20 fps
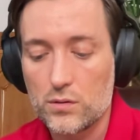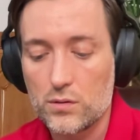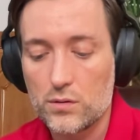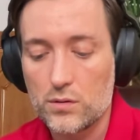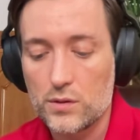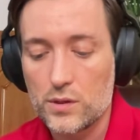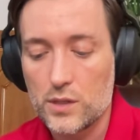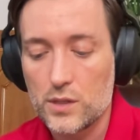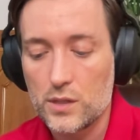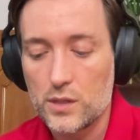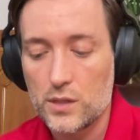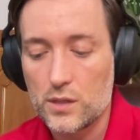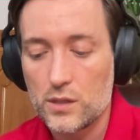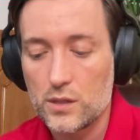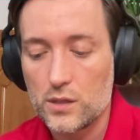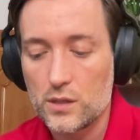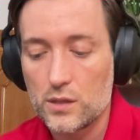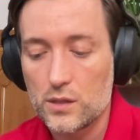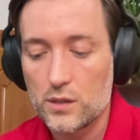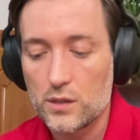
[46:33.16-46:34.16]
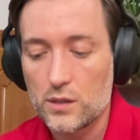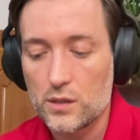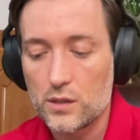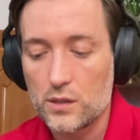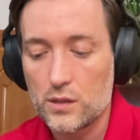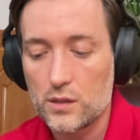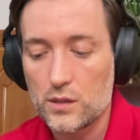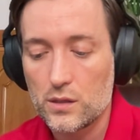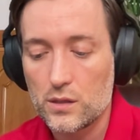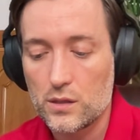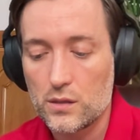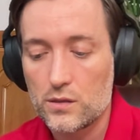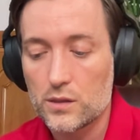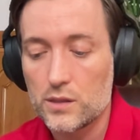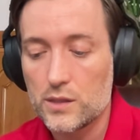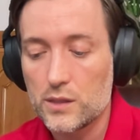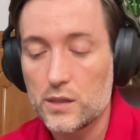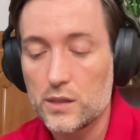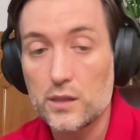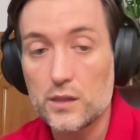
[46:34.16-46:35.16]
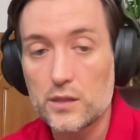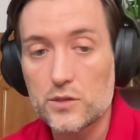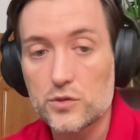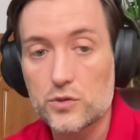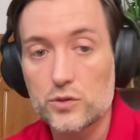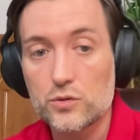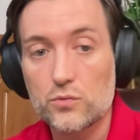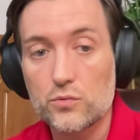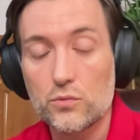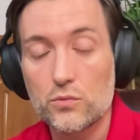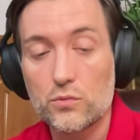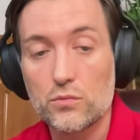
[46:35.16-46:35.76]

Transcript: uh, the the key is